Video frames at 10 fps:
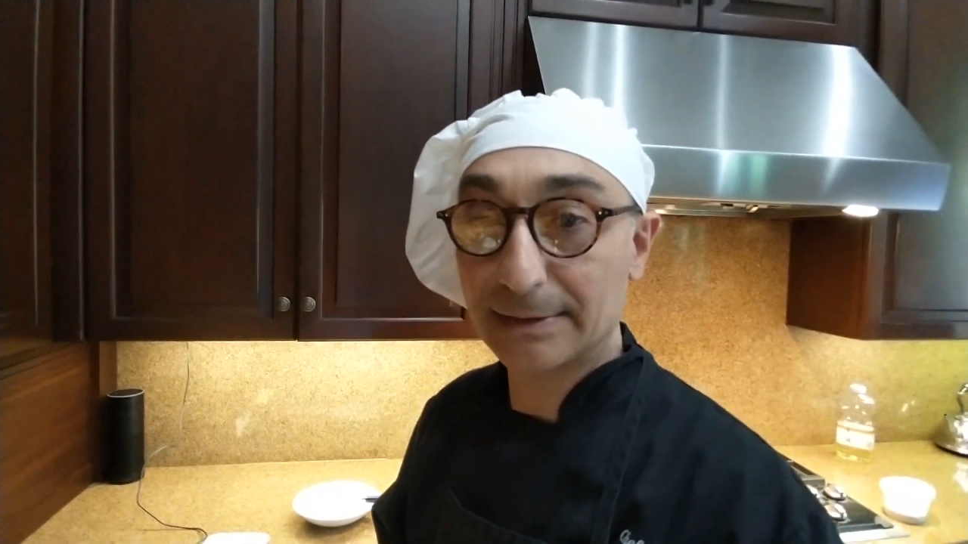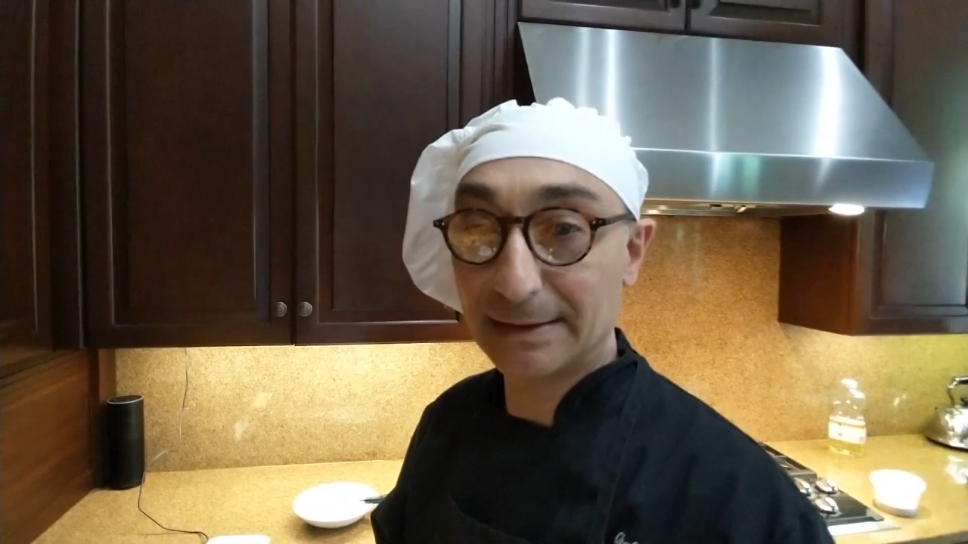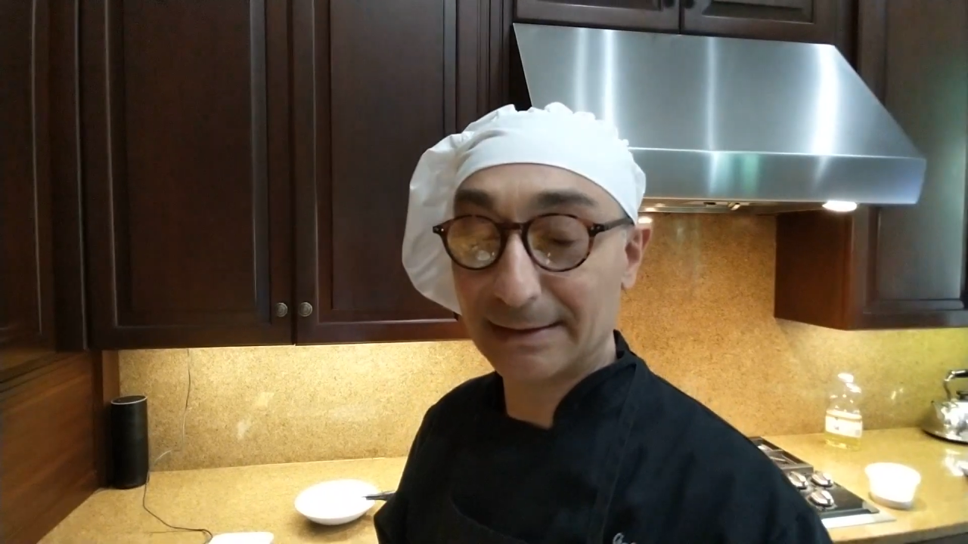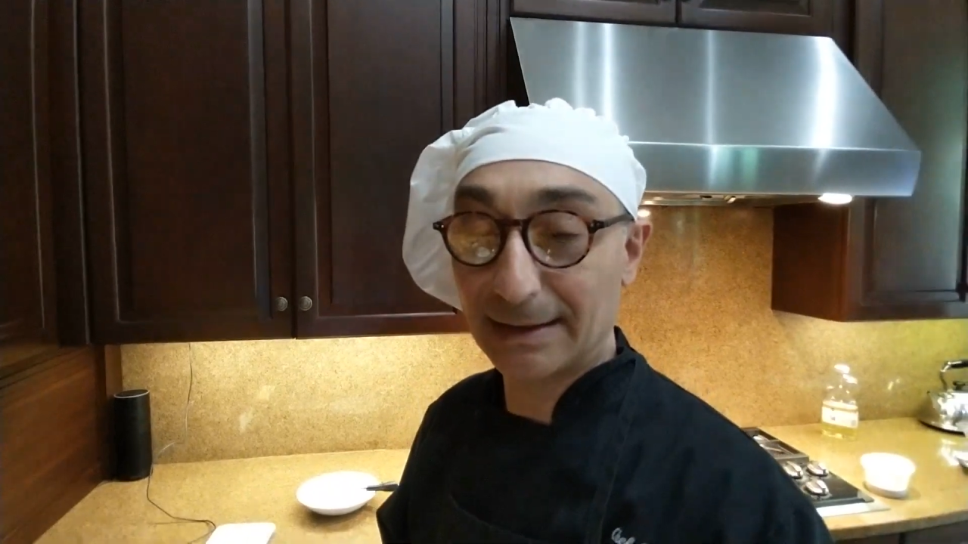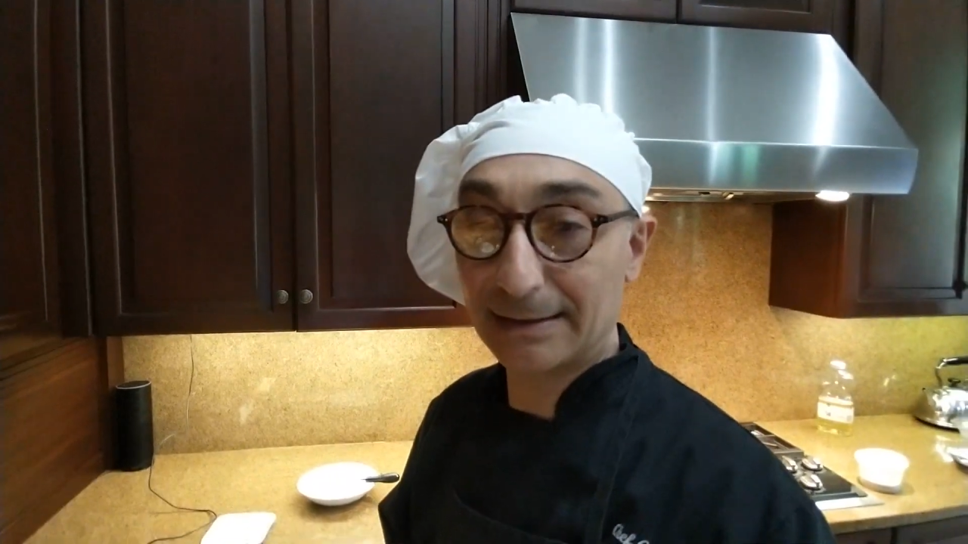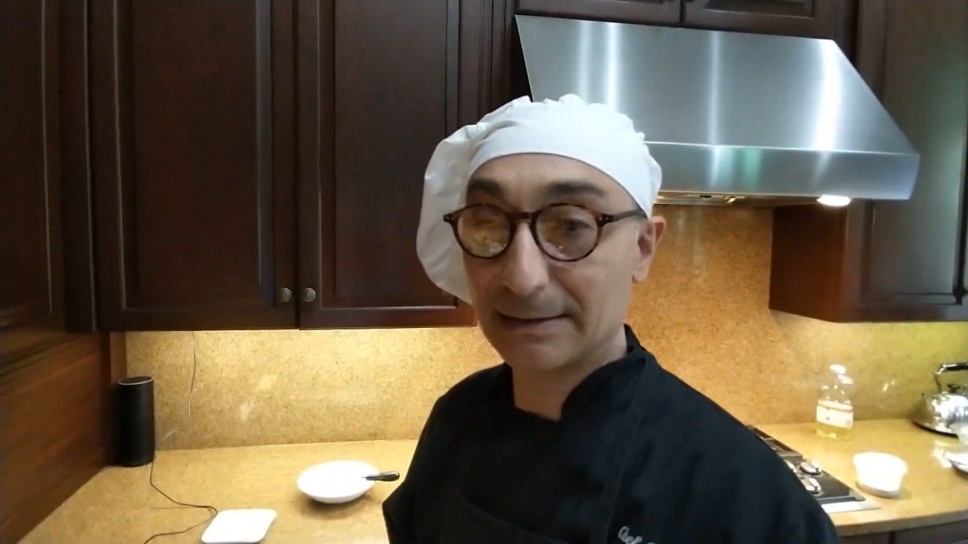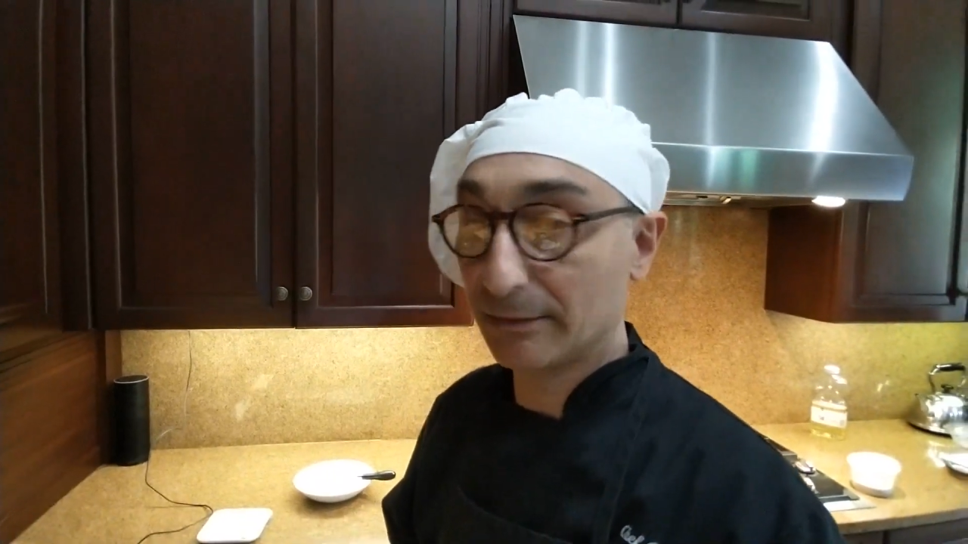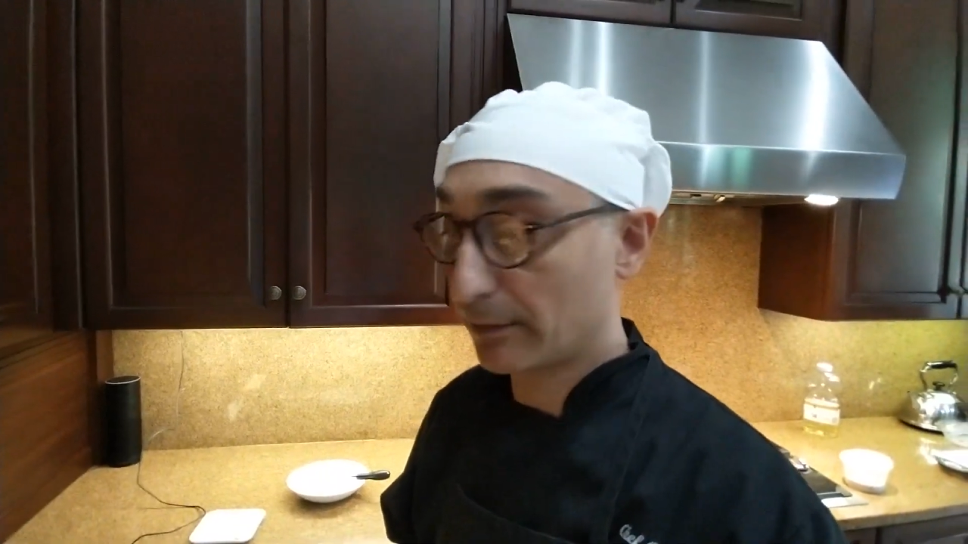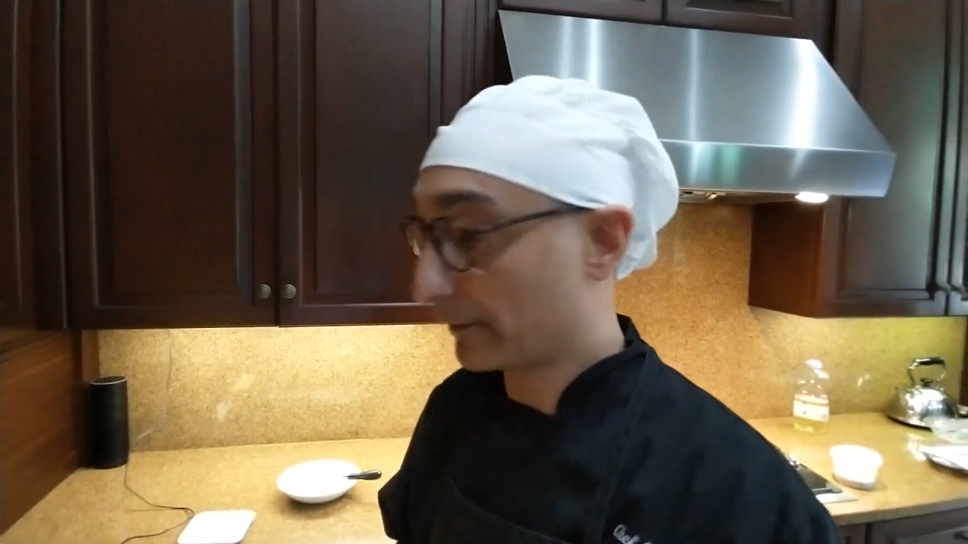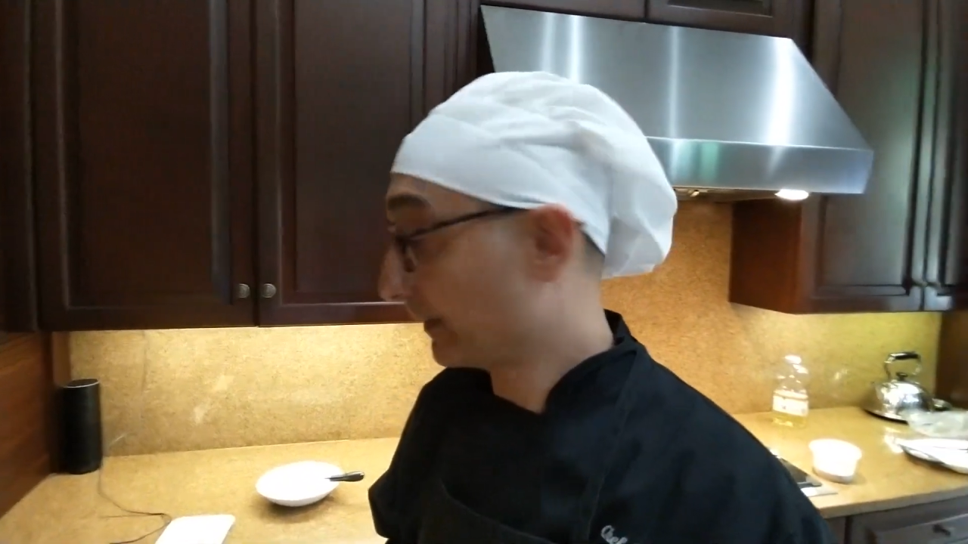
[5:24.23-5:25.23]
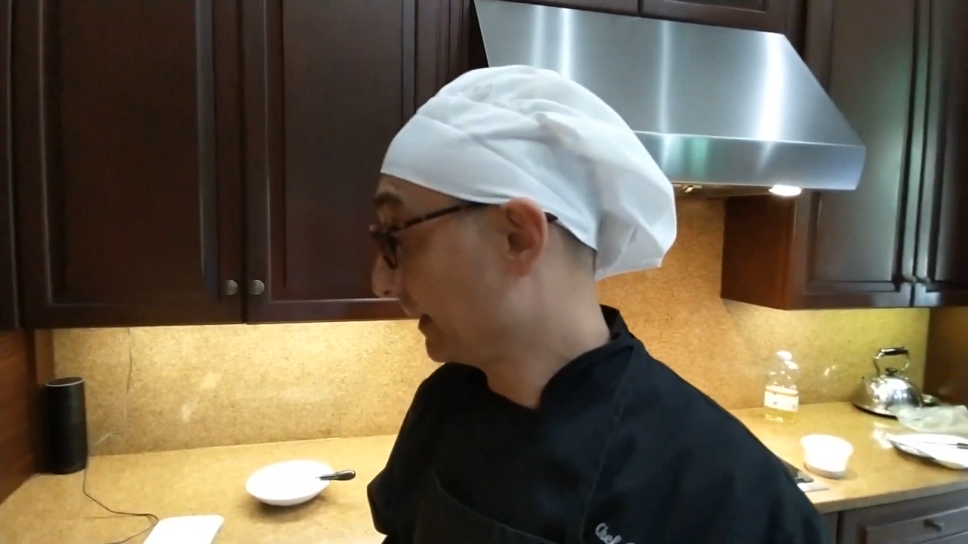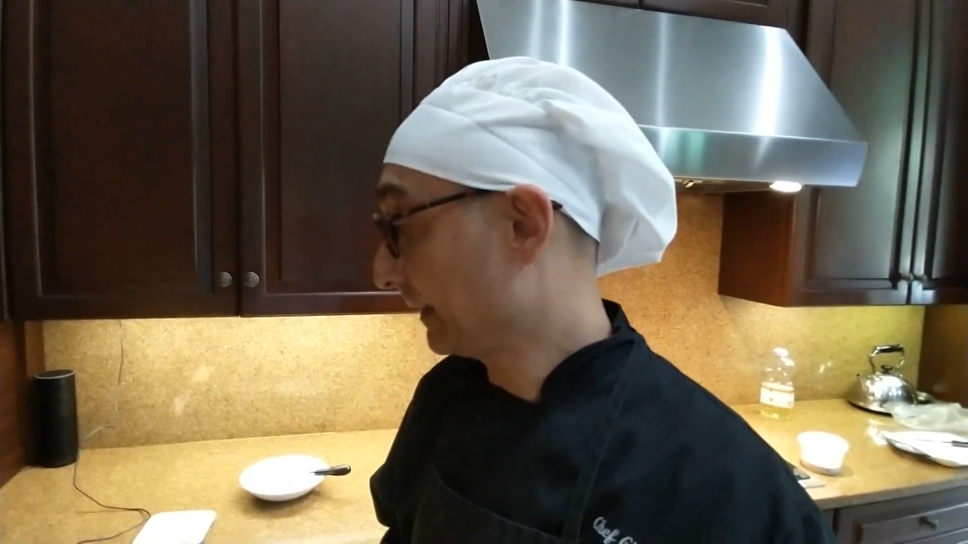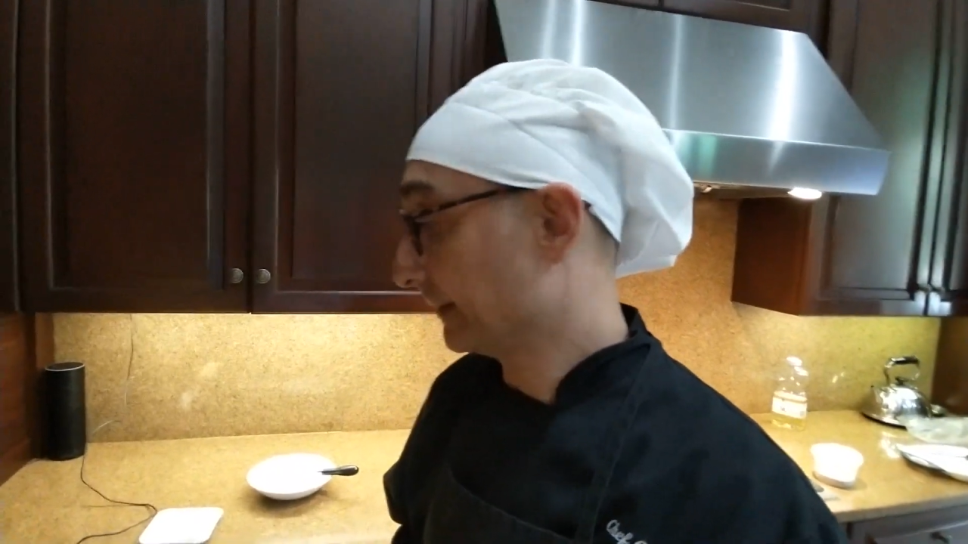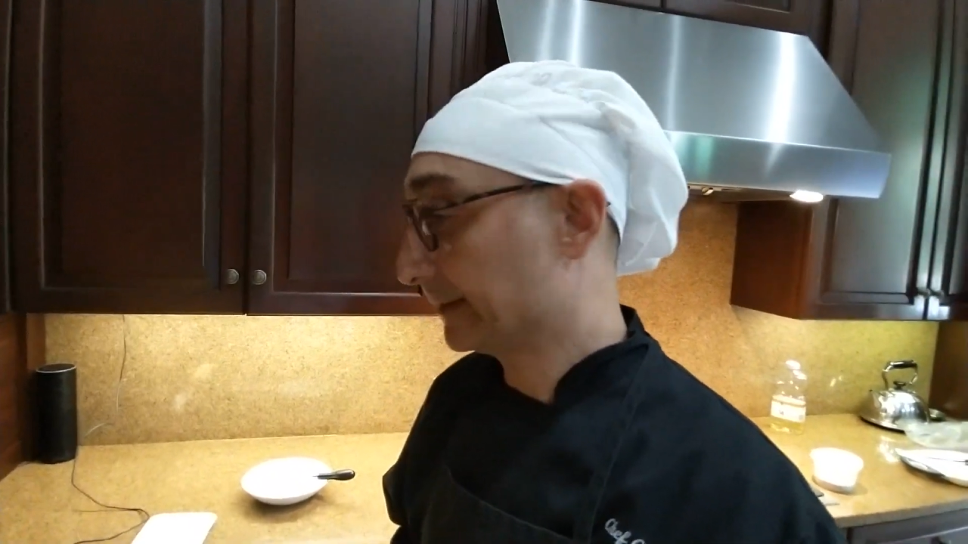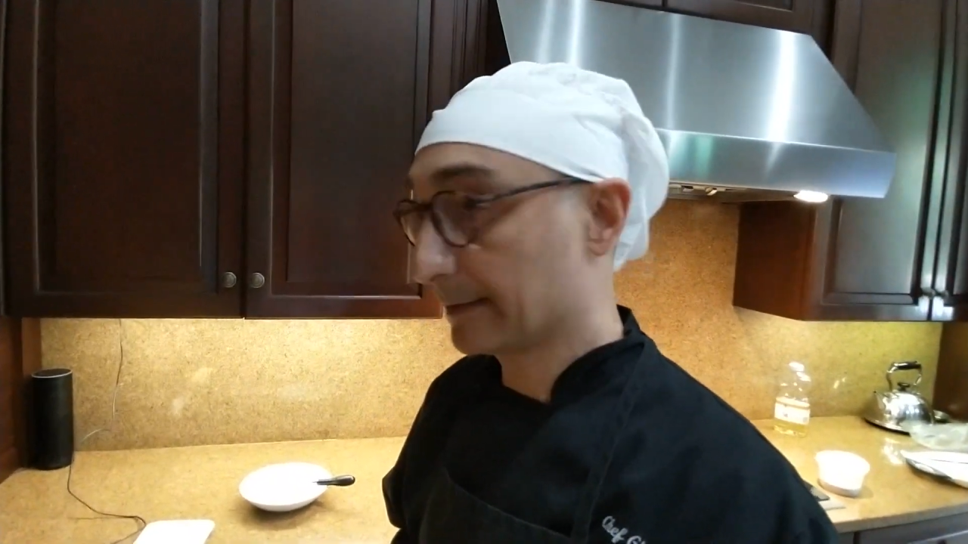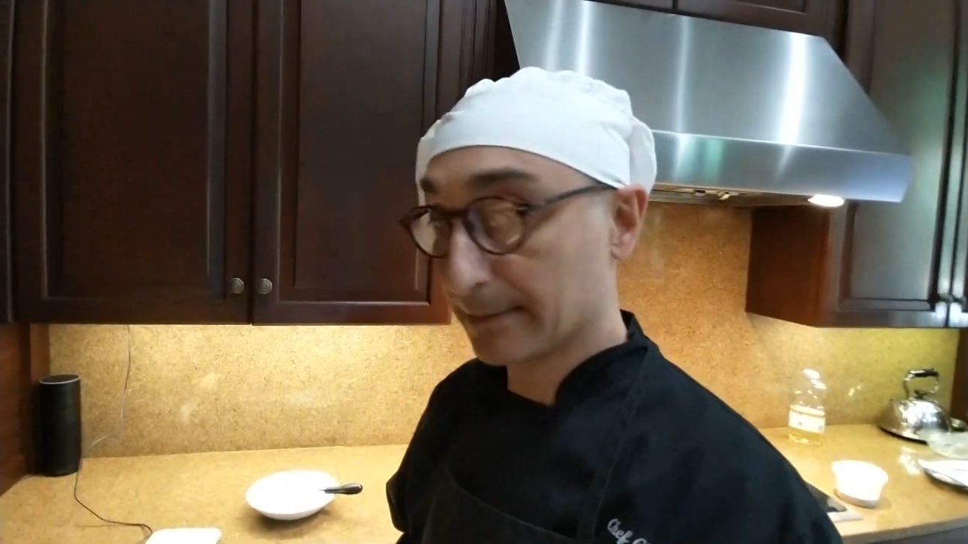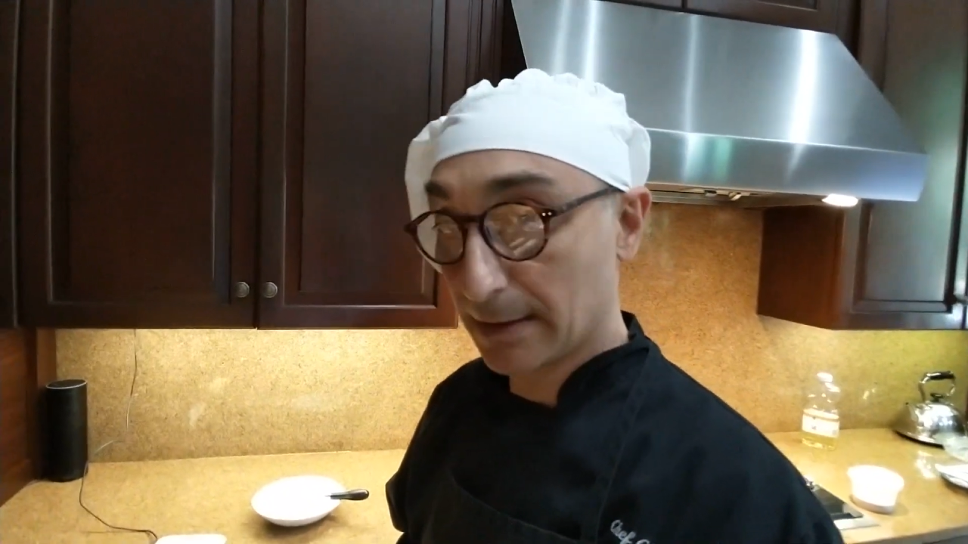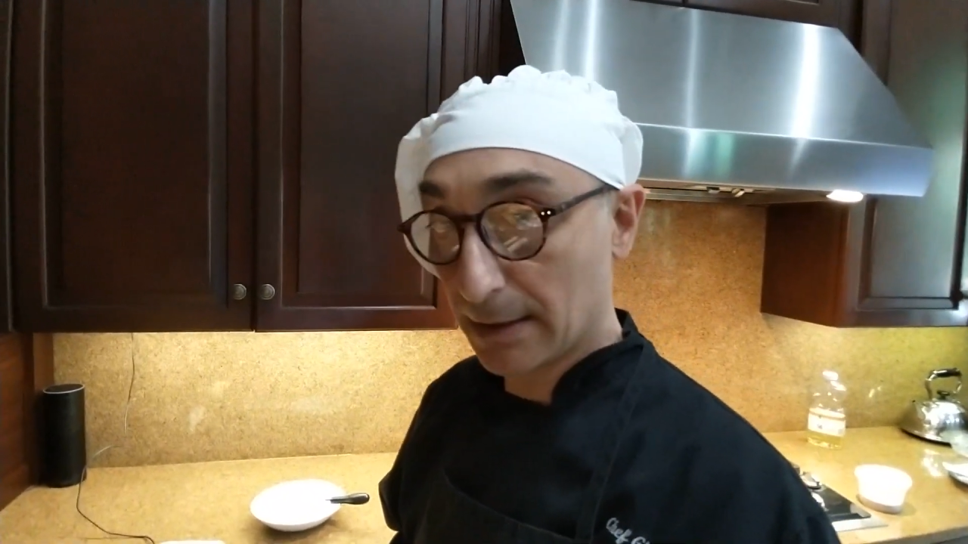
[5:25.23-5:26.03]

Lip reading: these studies for 3 years.